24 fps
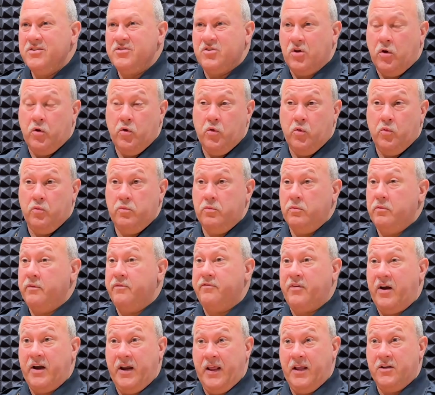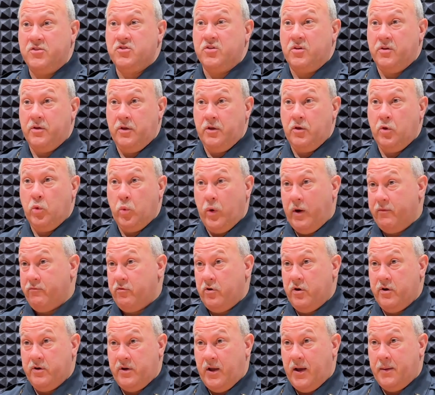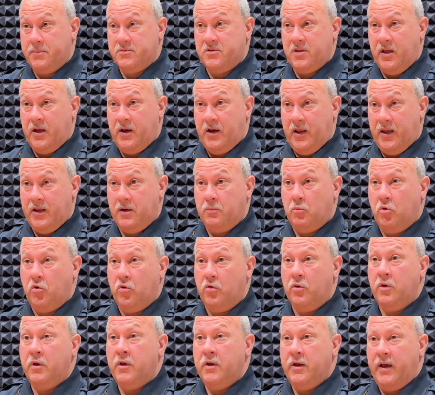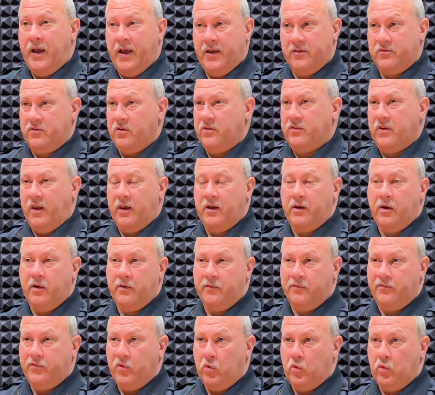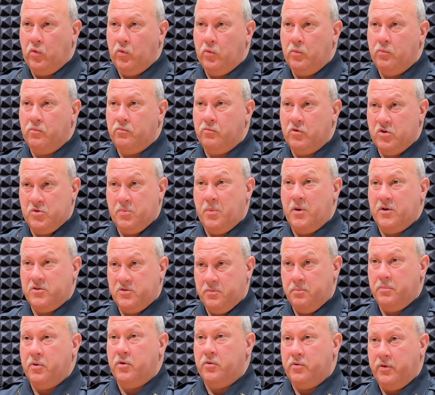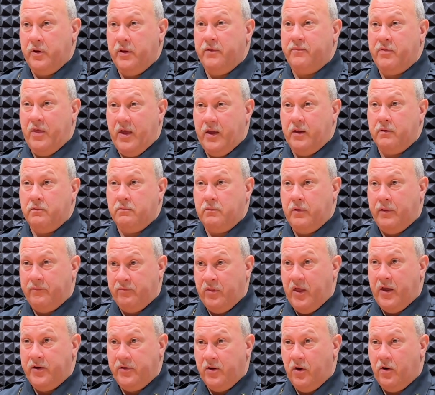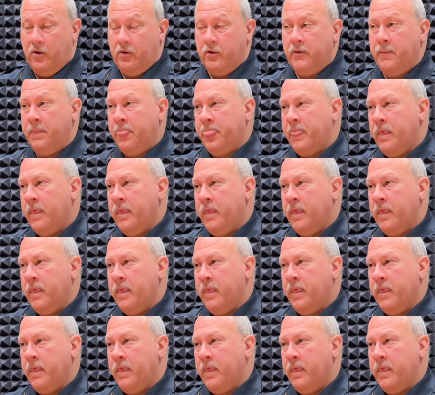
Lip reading: So financially, whoever adopts that animal has to take on full responsibility of that dog.